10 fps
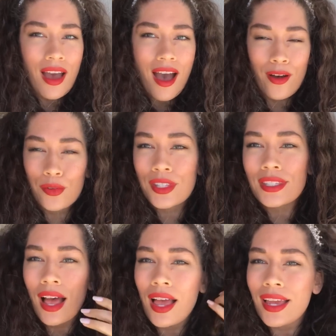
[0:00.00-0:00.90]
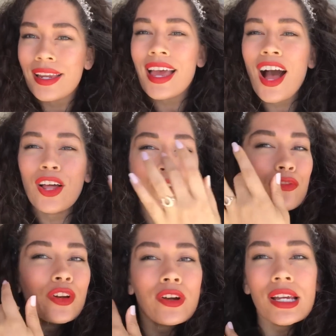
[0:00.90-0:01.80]
outside on a
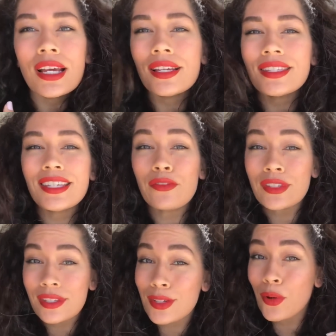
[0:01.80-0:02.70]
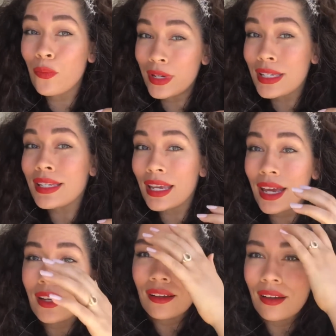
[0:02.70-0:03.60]
very San Francisco windy day.